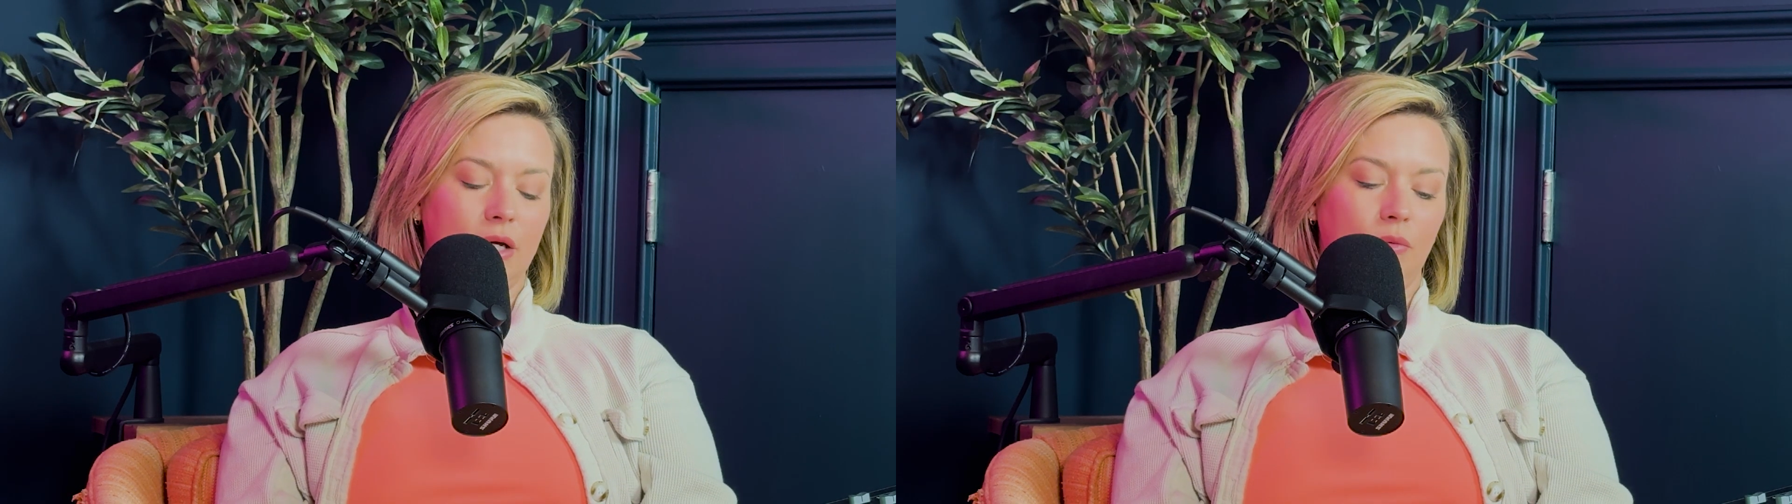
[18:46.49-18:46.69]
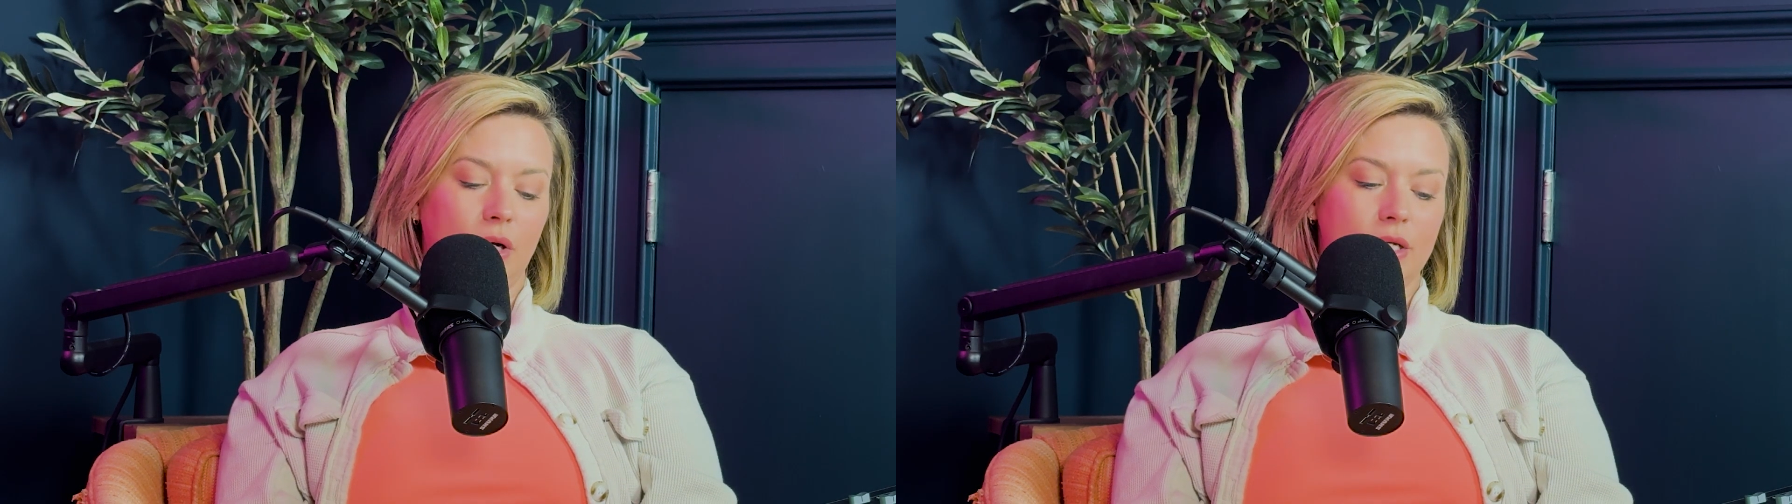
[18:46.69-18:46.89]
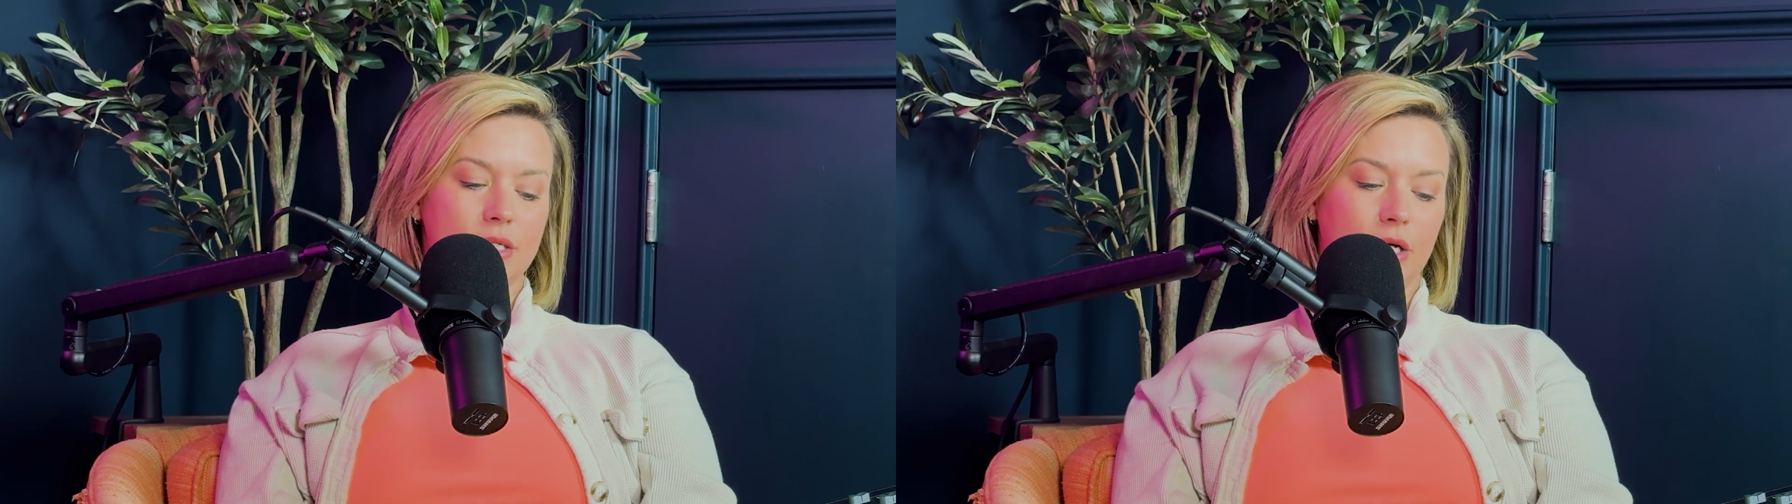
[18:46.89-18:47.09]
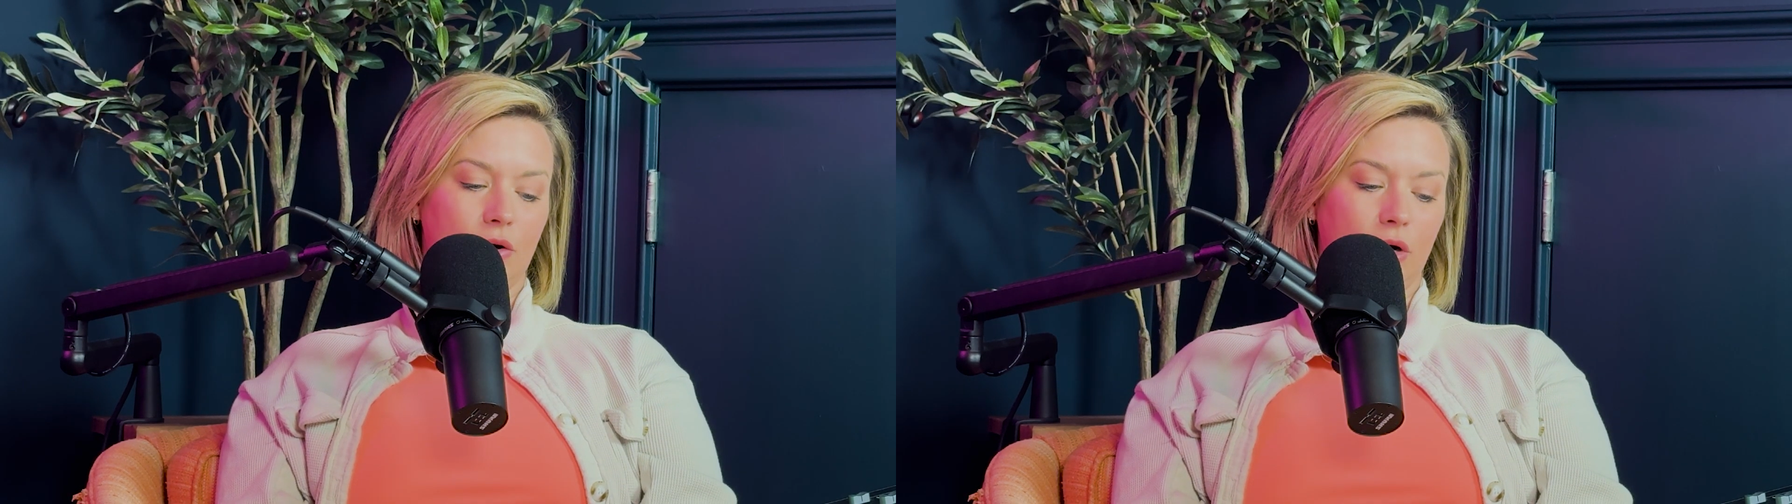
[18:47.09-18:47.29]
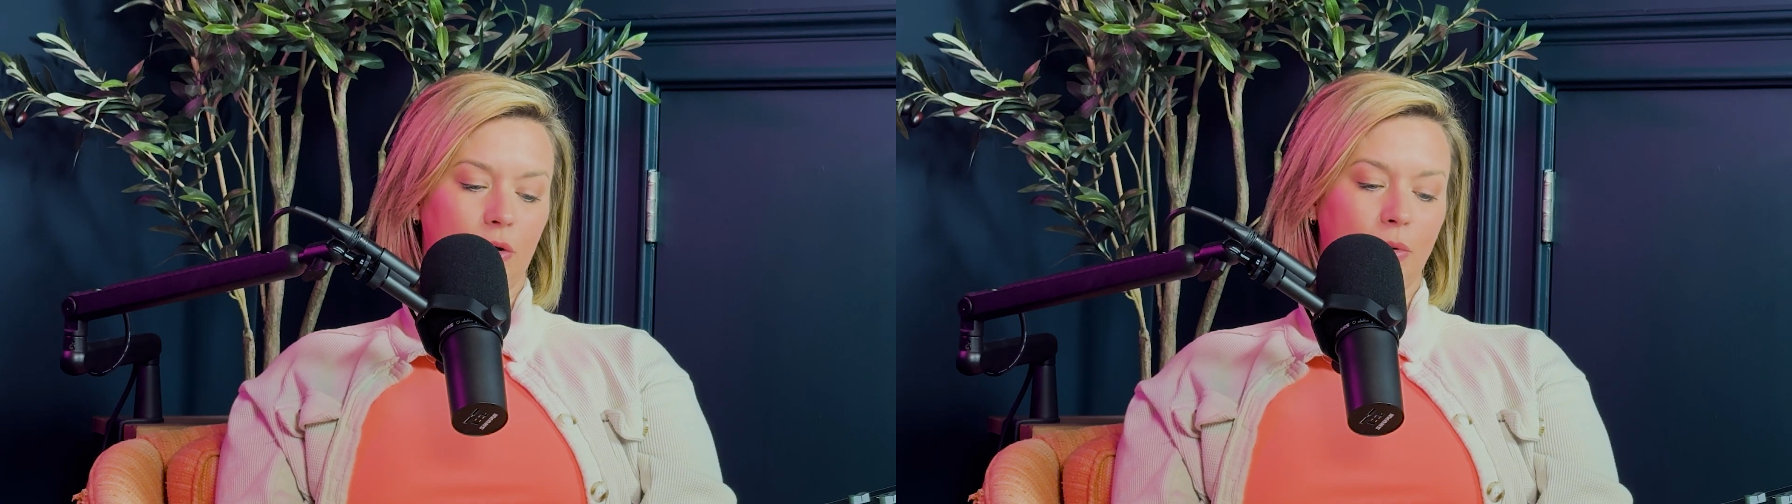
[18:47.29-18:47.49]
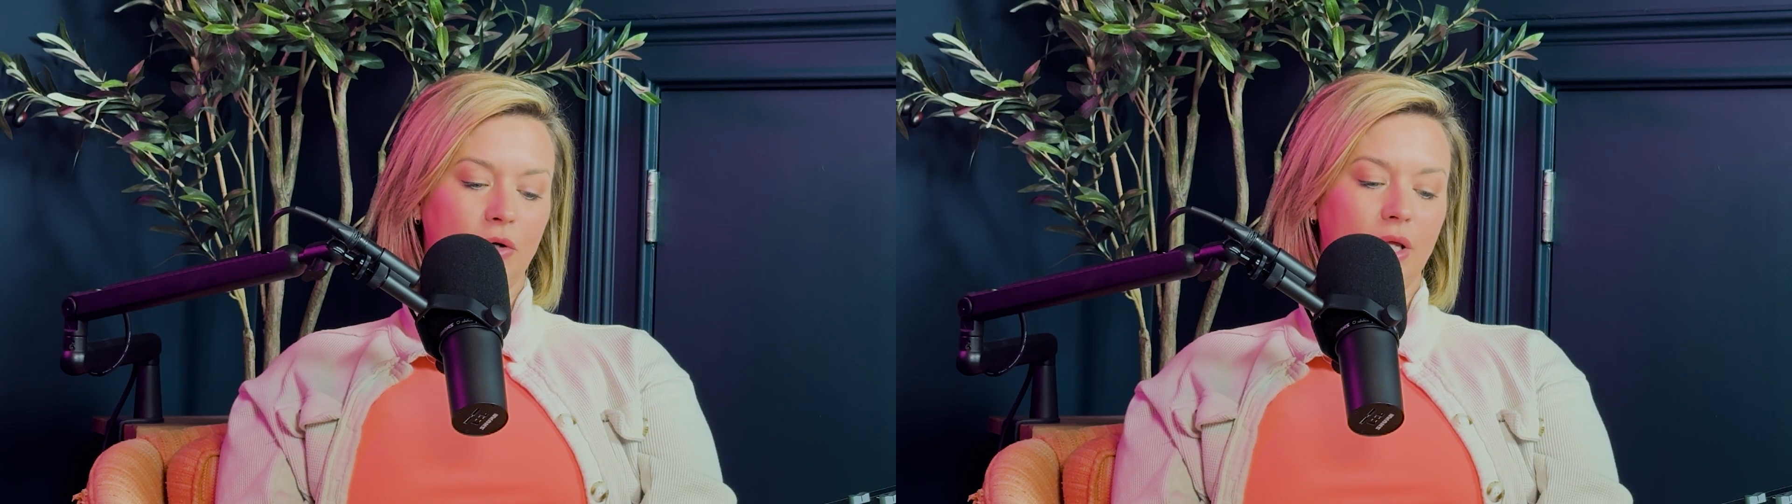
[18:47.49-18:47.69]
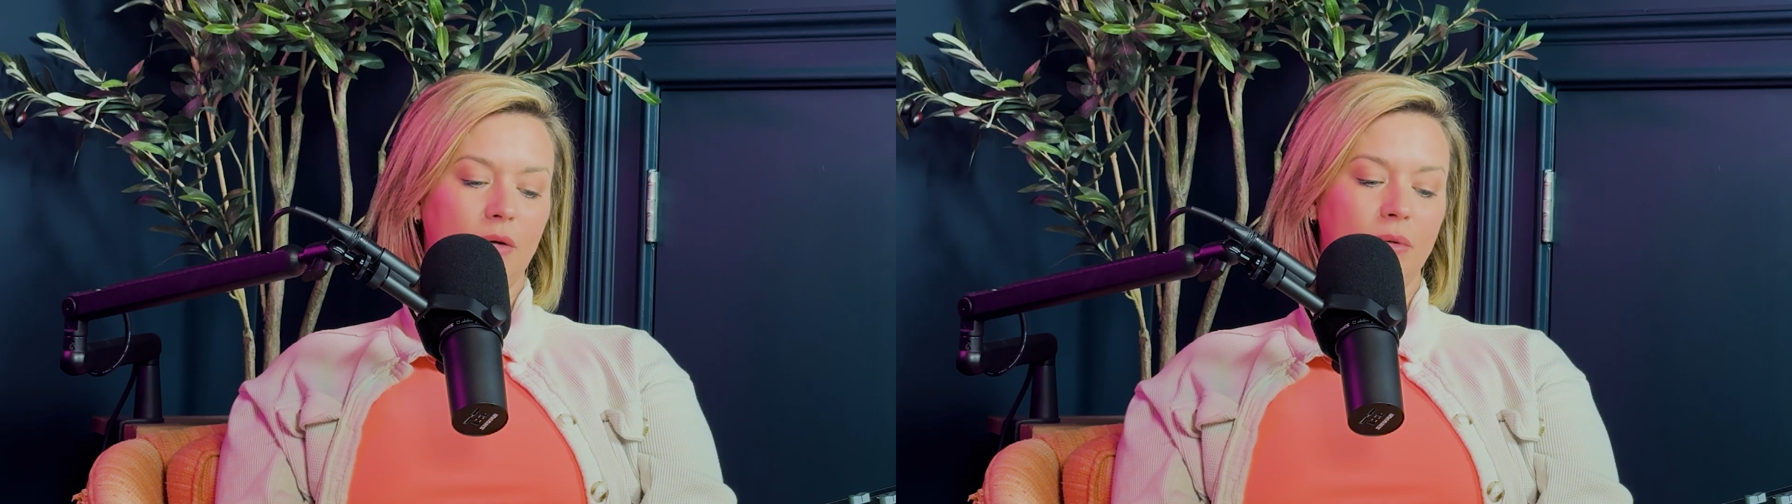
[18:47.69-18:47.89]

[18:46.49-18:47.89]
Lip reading: He wanted to see her on her birthday,